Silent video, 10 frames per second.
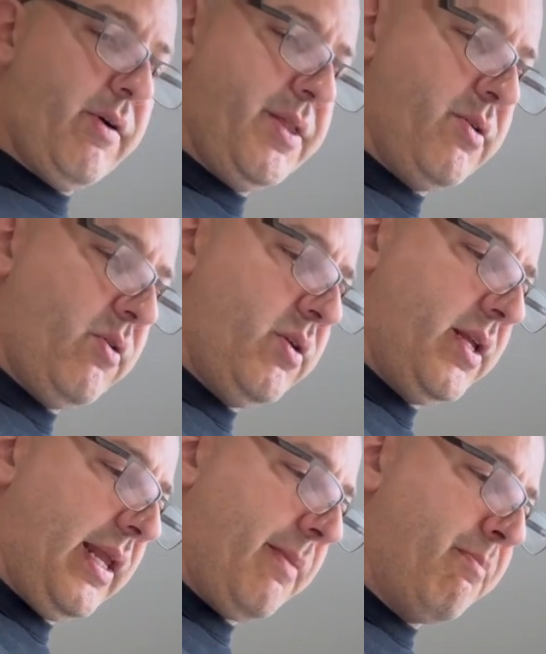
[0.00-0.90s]
And they're all
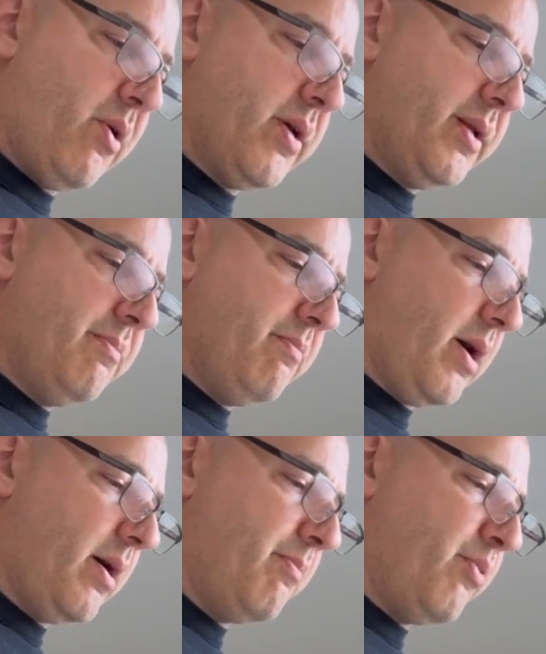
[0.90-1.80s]
at like bargain
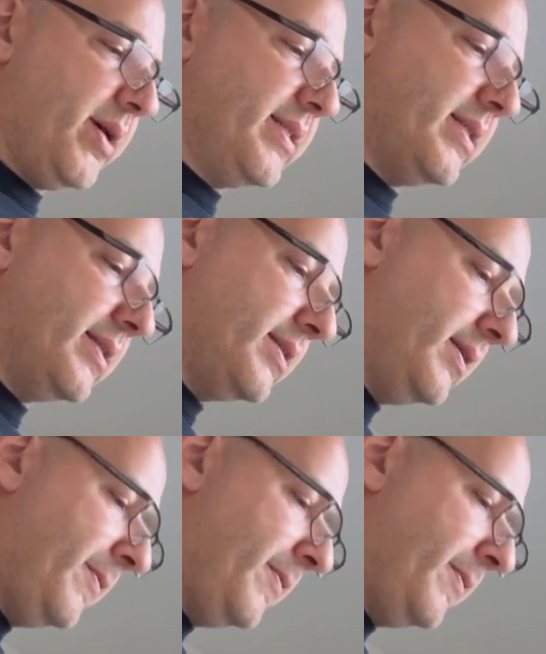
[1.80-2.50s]
prices.